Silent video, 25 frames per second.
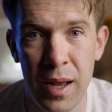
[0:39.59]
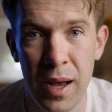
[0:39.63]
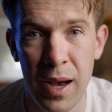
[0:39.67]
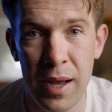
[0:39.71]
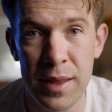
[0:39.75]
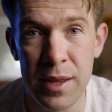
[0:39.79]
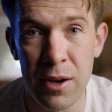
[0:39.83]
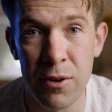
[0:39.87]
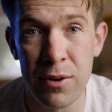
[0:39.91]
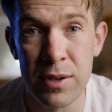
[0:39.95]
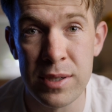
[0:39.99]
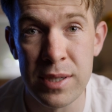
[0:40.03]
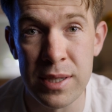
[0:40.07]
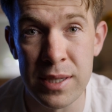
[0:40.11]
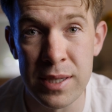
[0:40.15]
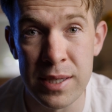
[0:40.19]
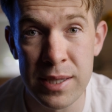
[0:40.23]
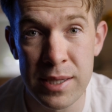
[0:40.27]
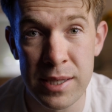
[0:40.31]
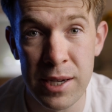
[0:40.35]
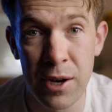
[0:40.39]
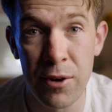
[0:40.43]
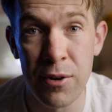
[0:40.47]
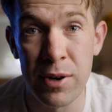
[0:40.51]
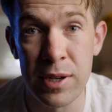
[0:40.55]
And there is a
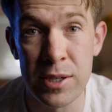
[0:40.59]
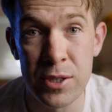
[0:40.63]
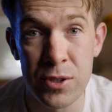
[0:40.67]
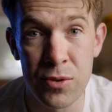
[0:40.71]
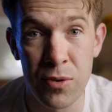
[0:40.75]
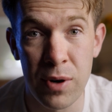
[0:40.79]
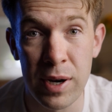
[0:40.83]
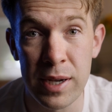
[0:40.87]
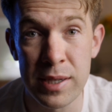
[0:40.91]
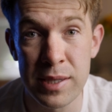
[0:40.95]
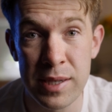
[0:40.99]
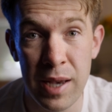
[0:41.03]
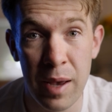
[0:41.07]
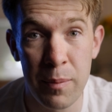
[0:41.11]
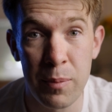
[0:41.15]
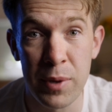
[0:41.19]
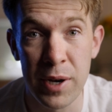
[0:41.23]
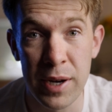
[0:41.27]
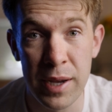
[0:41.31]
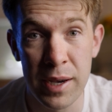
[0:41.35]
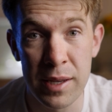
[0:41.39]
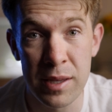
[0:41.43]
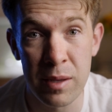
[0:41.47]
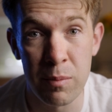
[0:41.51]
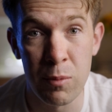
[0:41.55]
serious race
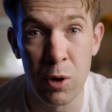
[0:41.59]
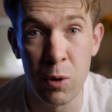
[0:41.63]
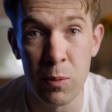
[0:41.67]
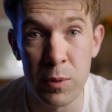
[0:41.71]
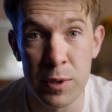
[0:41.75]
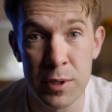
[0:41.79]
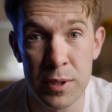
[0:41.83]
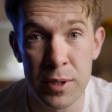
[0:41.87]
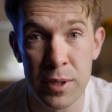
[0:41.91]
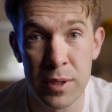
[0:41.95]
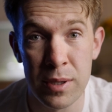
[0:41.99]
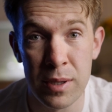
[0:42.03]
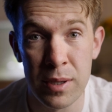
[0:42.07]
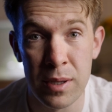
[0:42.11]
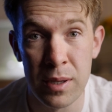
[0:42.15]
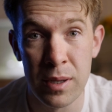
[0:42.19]
happening at the moment